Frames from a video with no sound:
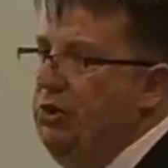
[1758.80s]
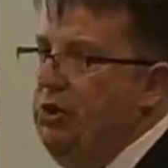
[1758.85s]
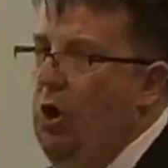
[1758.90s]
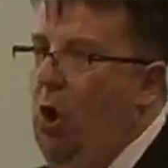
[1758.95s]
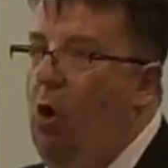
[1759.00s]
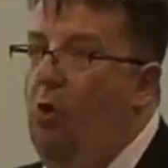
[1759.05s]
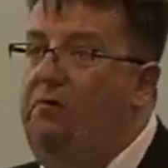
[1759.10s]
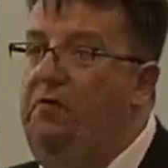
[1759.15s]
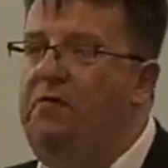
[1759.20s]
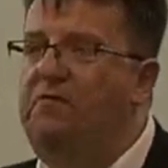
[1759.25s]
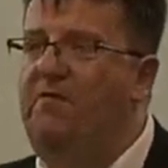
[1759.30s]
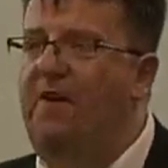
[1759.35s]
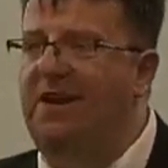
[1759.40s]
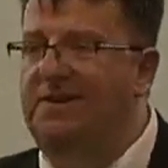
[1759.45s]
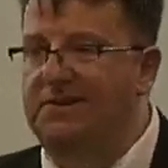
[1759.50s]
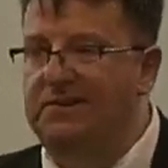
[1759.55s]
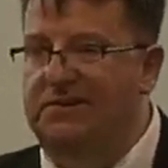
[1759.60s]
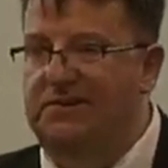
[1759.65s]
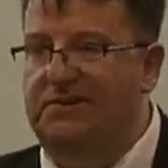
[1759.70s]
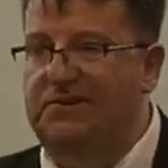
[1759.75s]
of
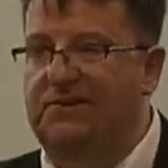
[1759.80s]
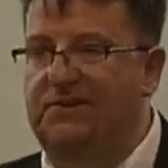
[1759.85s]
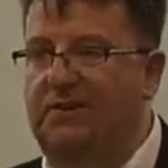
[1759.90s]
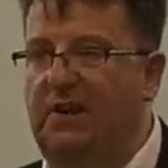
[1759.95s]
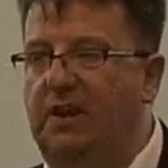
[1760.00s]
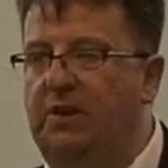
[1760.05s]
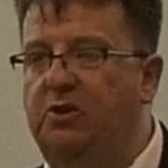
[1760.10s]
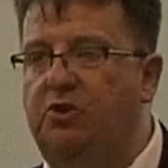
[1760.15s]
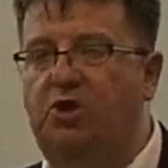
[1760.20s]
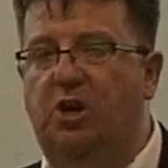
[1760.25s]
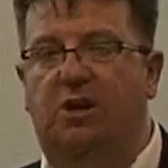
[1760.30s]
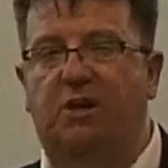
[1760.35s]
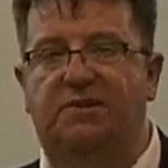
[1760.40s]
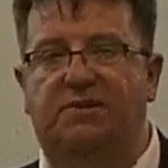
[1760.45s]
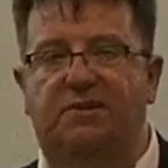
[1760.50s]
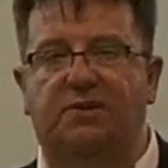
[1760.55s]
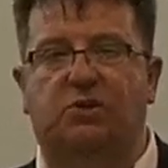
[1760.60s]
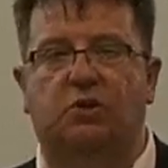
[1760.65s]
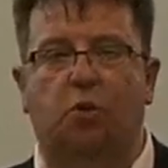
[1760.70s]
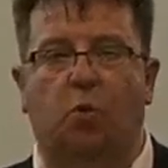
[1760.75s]
events in
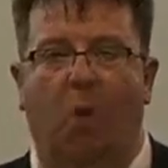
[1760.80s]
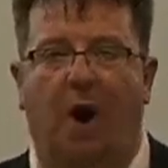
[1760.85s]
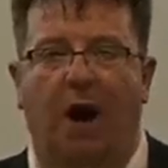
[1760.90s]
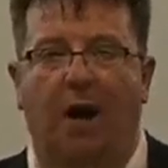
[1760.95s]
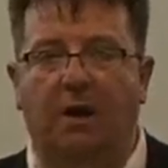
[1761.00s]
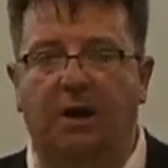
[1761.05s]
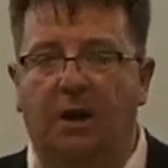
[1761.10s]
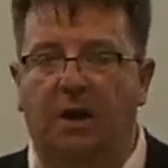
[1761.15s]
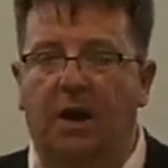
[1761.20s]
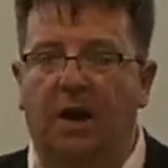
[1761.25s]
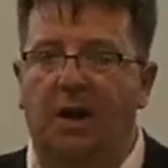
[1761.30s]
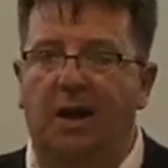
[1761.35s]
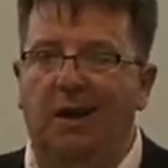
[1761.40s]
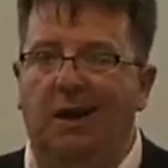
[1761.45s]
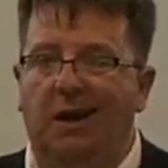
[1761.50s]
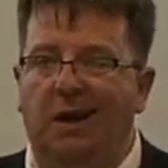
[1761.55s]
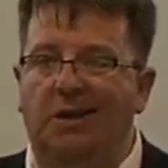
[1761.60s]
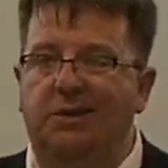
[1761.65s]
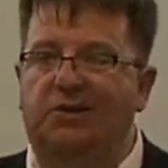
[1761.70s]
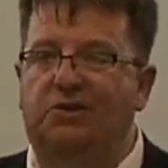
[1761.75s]
Genesis 1
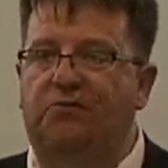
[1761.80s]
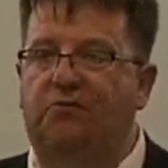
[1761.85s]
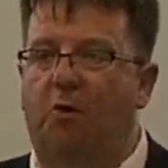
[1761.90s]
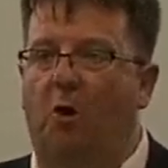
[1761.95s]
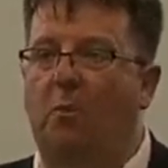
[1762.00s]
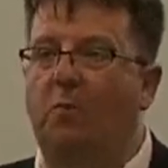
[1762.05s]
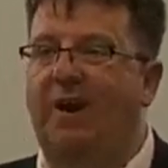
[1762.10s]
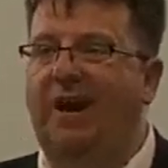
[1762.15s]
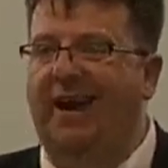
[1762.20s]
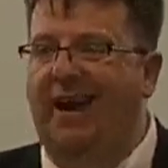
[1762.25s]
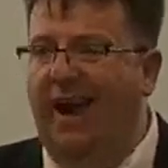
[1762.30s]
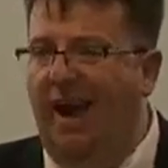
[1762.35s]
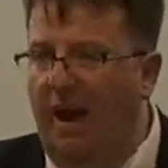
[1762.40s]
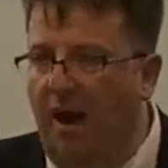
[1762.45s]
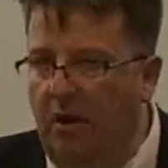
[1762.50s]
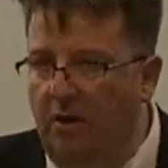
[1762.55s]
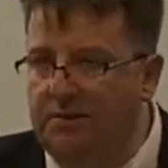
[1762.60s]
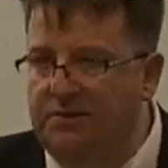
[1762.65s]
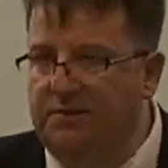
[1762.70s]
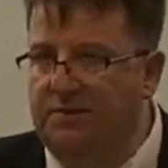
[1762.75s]
is from
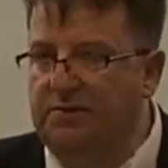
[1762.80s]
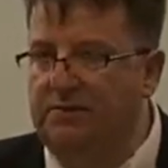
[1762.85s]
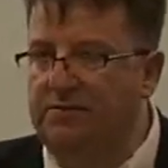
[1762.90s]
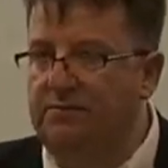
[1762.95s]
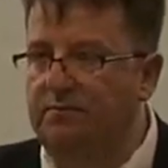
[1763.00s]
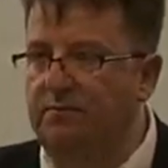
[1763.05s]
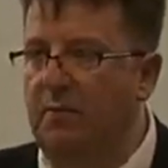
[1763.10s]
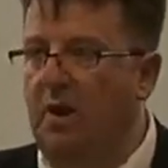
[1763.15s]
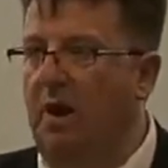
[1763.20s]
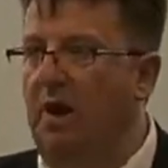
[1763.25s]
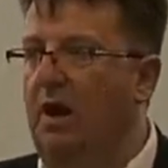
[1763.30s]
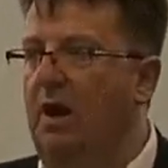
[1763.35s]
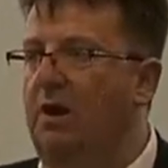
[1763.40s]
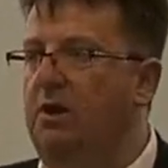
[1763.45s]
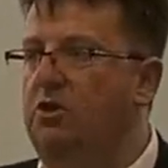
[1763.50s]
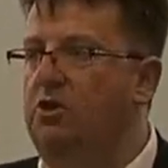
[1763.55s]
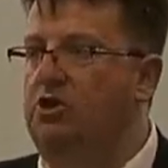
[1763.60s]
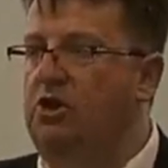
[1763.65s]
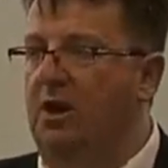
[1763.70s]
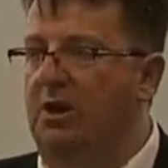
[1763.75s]
chaos,
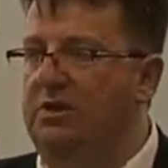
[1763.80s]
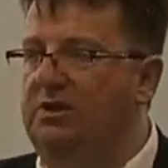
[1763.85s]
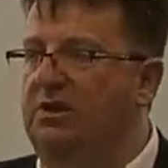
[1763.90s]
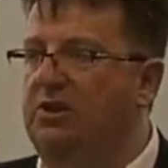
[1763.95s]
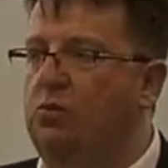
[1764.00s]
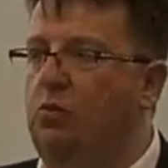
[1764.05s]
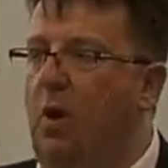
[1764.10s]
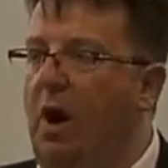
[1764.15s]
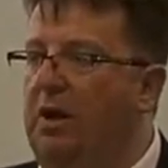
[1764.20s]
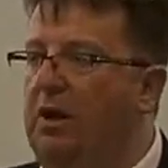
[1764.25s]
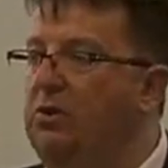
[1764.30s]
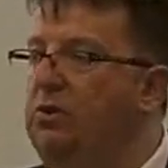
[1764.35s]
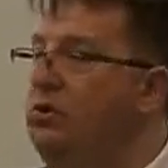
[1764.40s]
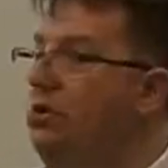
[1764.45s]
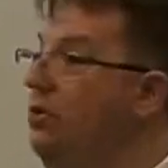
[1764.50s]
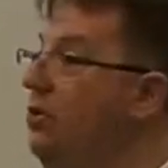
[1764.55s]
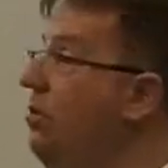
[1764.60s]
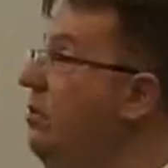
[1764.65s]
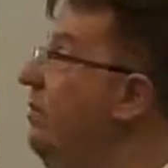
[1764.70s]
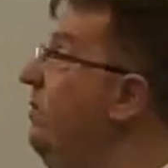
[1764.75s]
Genesis 1 and 2,